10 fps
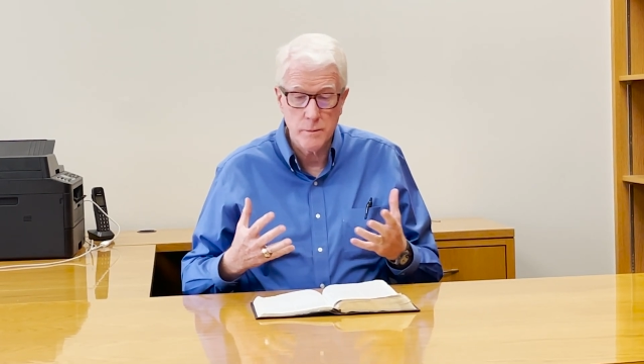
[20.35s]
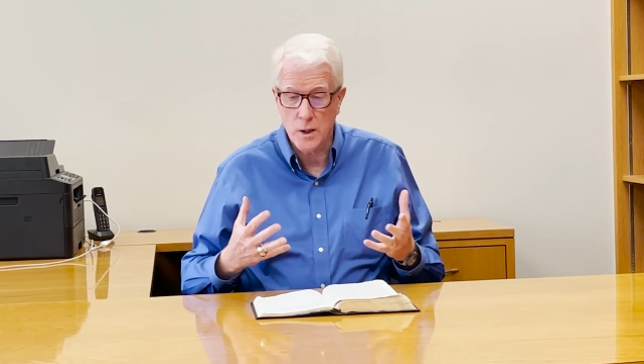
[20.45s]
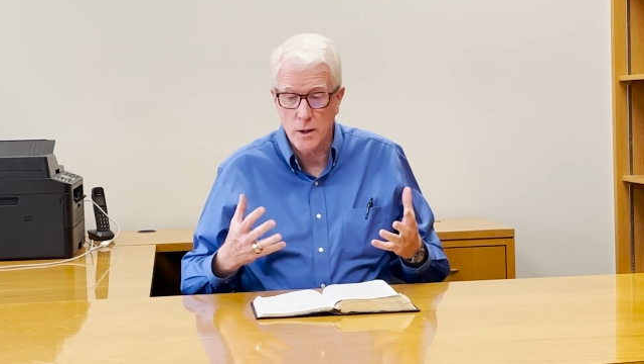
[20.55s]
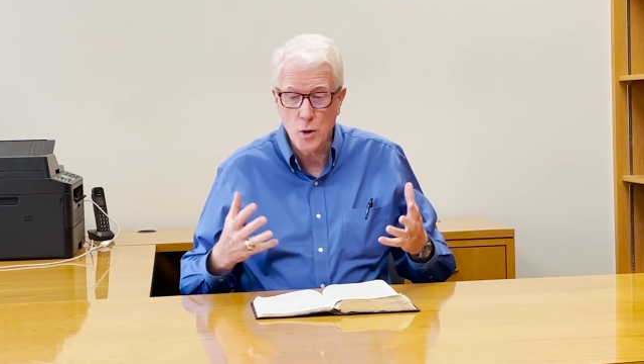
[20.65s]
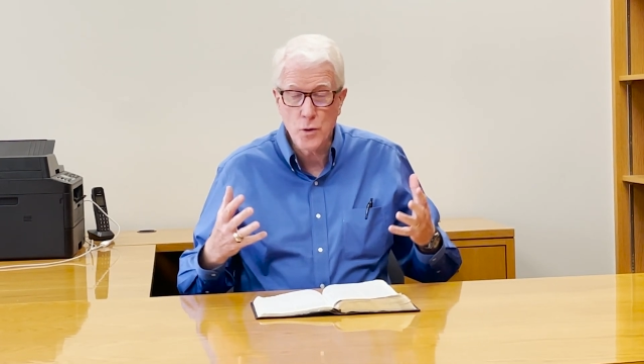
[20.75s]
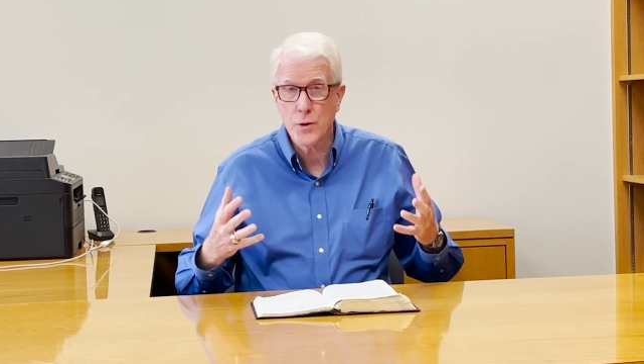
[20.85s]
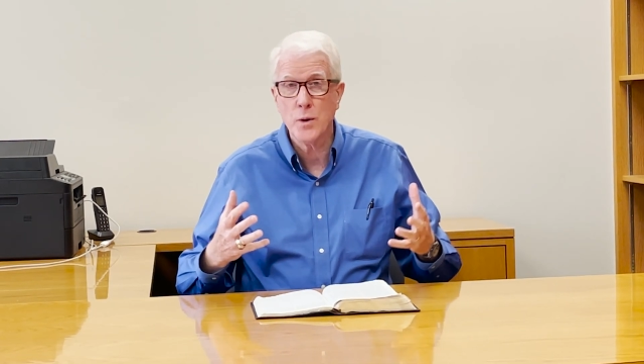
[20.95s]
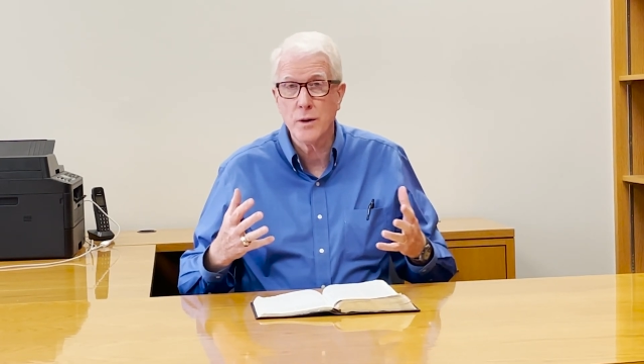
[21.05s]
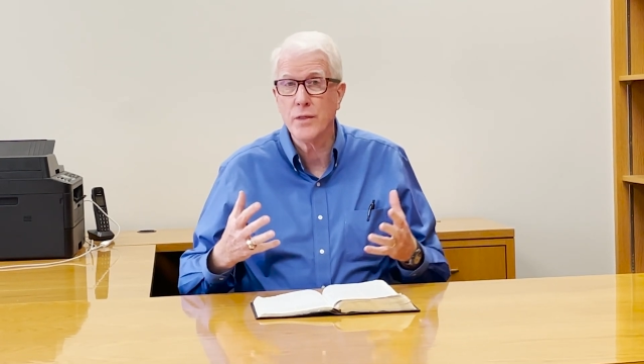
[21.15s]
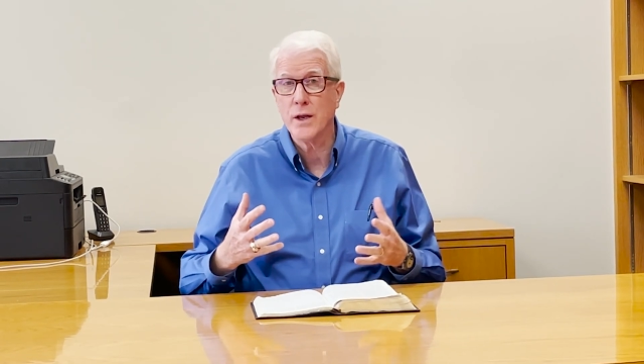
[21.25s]

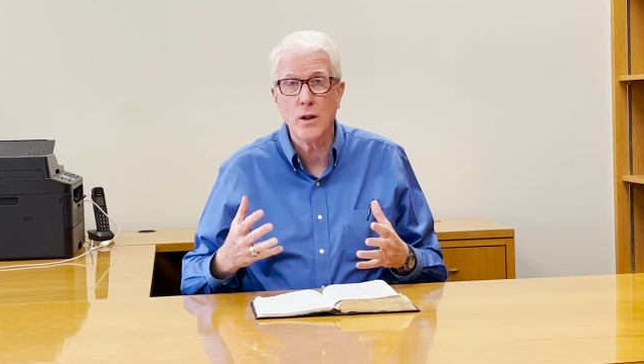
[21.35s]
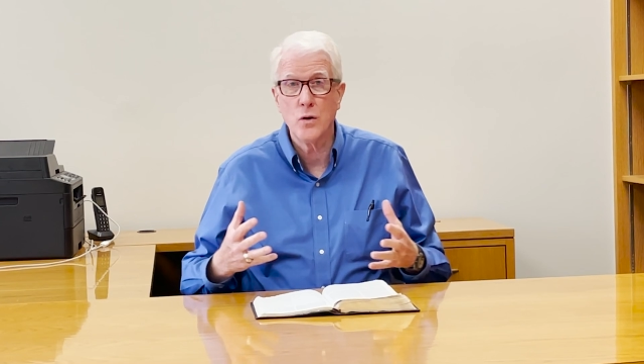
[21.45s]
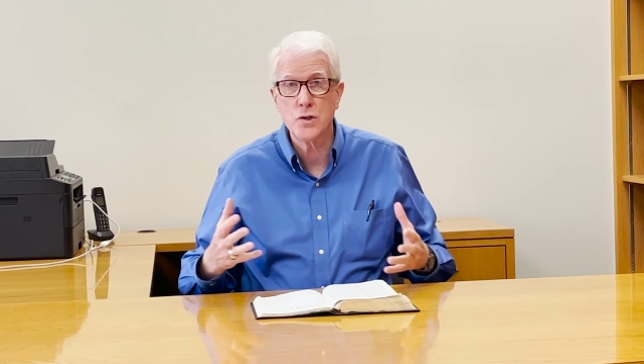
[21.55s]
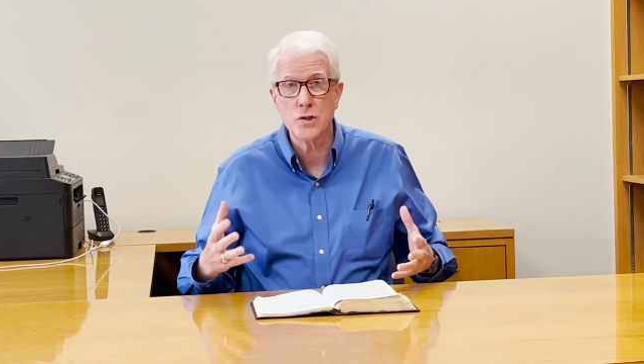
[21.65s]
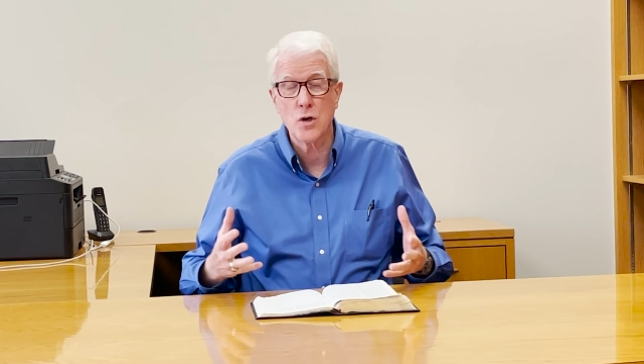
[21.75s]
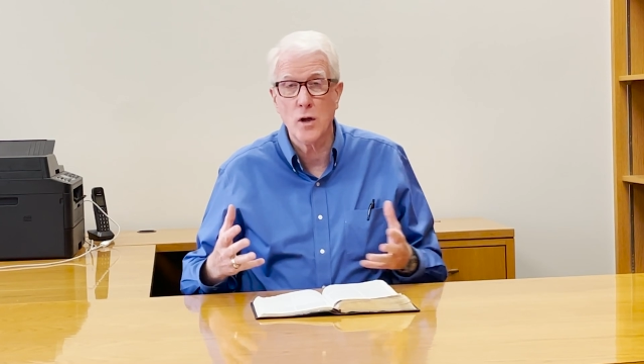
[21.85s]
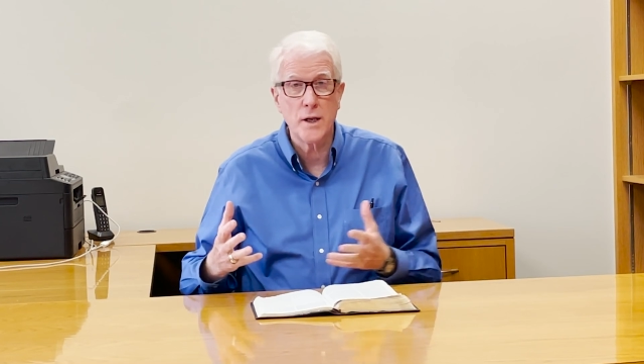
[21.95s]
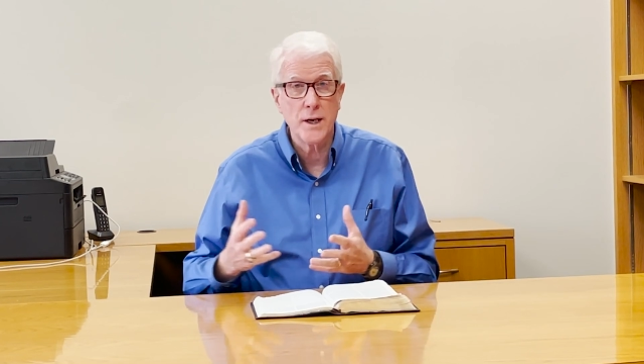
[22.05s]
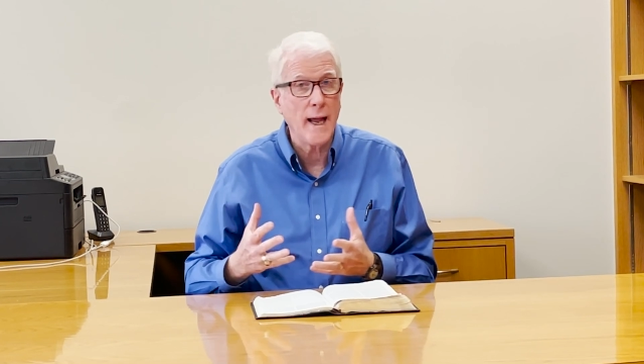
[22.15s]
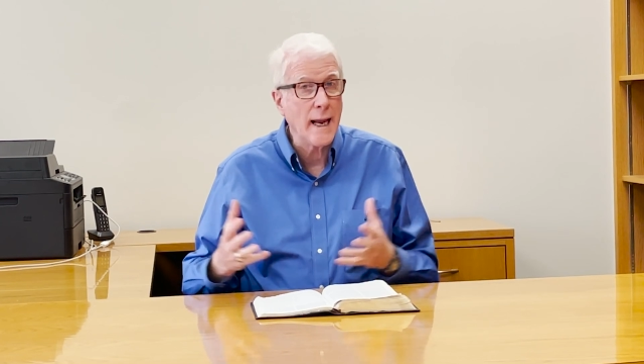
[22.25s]
Luther and theologians call
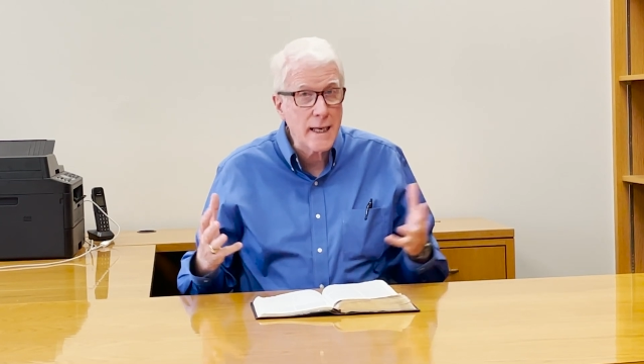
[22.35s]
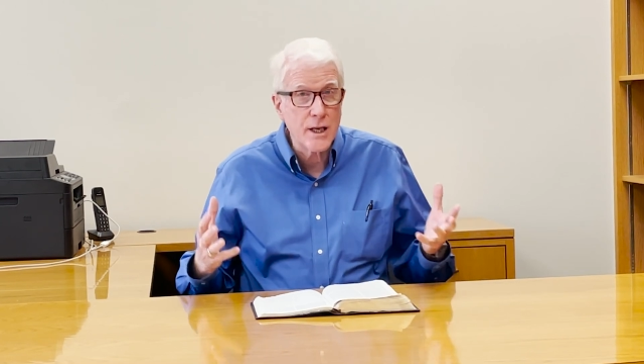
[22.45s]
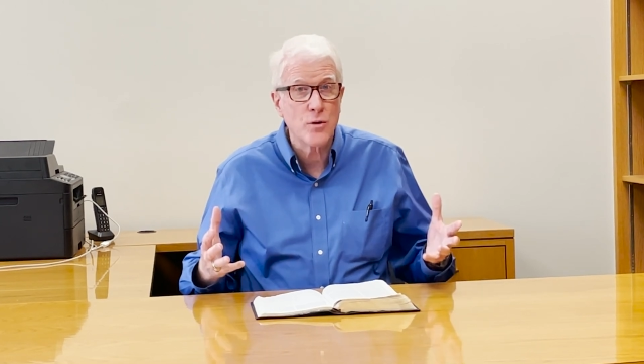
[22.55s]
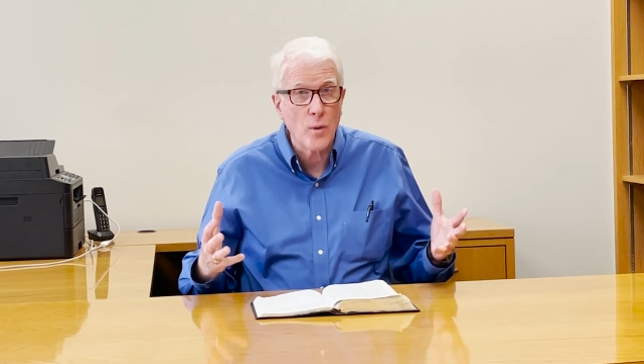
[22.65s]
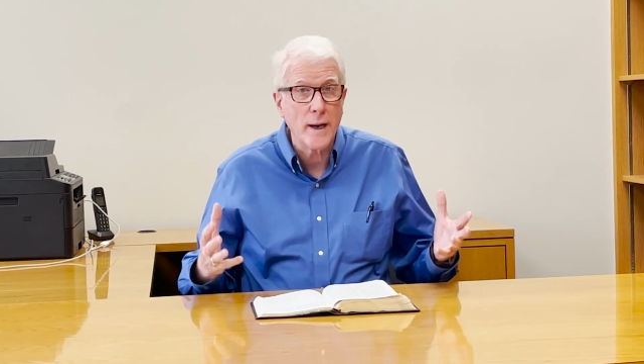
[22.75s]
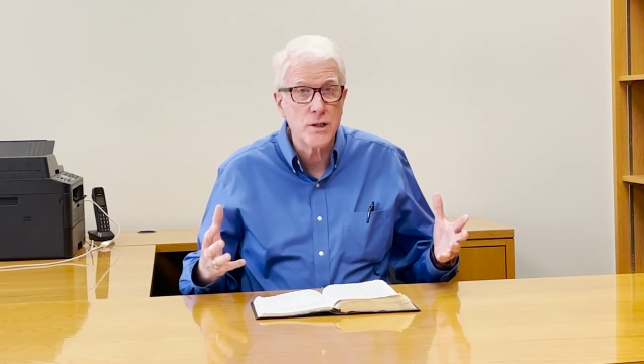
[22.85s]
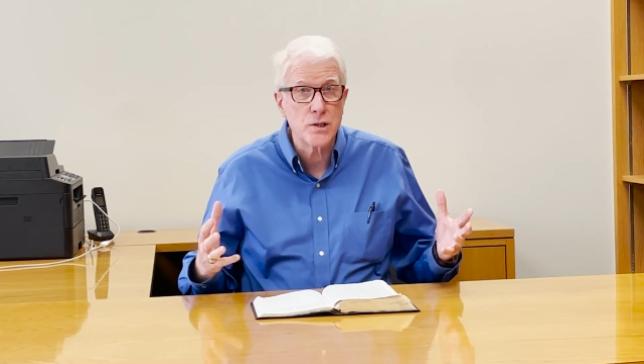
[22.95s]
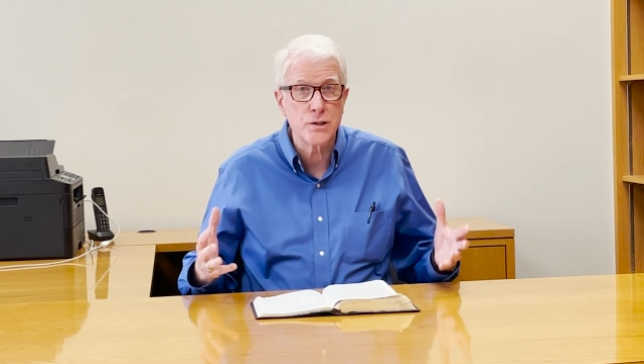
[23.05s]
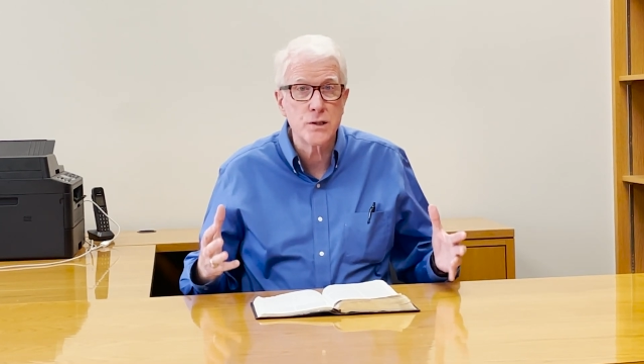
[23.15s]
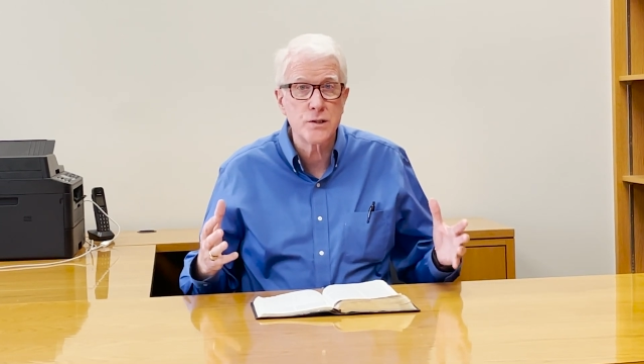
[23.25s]
an alien
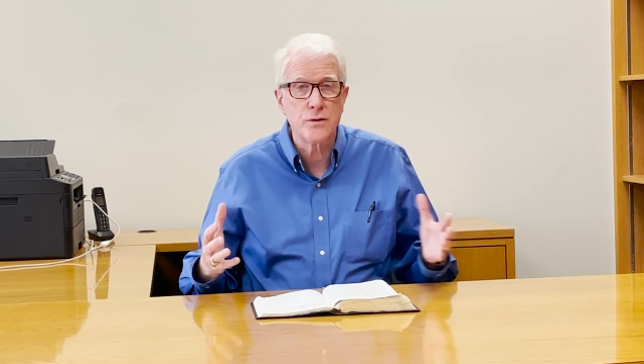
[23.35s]
righteousness,